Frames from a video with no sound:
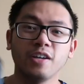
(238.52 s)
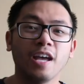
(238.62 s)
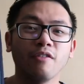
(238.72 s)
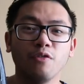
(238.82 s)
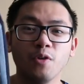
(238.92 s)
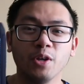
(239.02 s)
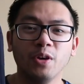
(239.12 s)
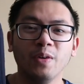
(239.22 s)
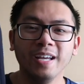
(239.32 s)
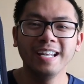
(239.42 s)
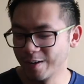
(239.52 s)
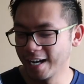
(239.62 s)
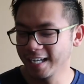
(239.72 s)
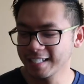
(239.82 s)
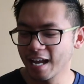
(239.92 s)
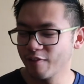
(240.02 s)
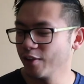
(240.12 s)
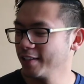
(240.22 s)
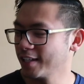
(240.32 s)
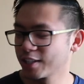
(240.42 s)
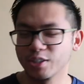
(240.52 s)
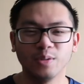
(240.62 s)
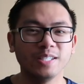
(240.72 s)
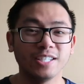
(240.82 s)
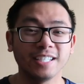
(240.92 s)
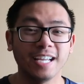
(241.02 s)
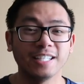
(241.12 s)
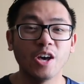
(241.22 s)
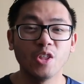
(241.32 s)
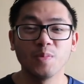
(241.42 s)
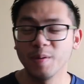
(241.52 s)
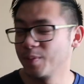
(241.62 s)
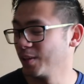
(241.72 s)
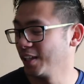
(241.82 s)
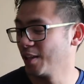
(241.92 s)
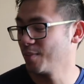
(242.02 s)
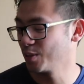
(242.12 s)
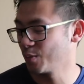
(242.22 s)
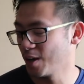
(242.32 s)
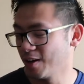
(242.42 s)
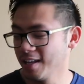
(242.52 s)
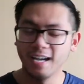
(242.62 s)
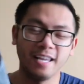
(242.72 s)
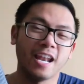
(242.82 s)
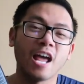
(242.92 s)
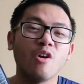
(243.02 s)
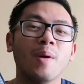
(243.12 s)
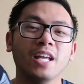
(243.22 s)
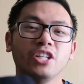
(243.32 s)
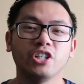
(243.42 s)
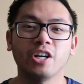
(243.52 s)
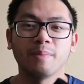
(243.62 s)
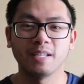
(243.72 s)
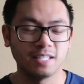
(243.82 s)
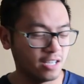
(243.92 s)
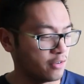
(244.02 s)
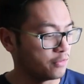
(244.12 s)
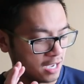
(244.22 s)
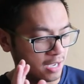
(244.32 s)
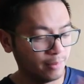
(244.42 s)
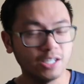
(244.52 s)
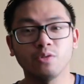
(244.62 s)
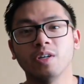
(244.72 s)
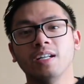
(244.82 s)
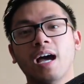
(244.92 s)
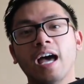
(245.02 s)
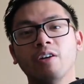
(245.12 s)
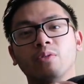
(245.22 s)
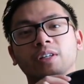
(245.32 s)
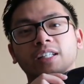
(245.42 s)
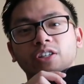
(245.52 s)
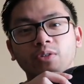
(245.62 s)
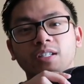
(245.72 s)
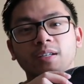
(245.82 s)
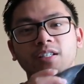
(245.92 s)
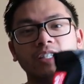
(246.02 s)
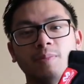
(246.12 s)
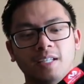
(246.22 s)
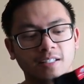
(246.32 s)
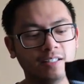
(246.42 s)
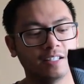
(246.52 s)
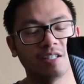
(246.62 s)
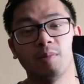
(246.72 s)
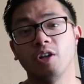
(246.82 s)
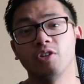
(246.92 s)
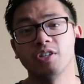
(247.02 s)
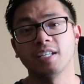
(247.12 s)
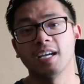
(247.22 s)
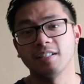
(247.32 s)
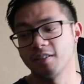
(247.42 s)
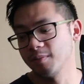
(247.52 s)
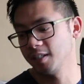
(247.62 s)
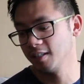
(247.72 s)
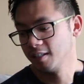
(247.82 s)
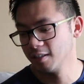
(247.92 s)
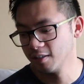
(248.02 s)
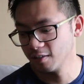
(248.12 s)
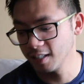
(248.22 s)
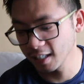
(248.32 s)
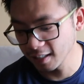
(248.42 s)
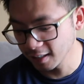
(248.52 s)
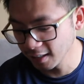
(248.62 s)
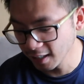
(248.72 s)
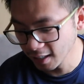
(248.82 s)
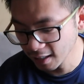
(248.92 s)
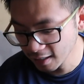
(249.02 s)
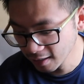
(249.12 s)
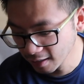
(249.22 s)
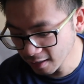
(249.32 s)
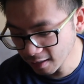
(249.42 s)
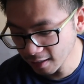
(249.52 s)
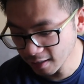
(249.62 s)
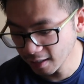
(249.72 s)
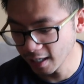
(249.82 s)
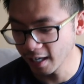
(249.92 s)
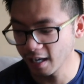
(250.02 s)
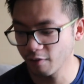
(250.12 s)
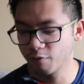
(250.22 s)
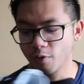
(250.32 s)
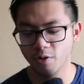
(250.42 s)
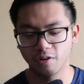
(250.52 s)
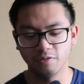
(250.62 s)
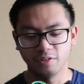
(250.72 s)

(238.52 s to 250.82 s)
So I have a fourth one. So I guess I have all these extra ones just in case other people need them as well. Again, I mind sharing my stuff. This one, I don't really use it just because it's a smaller size on me. So technically, I have four of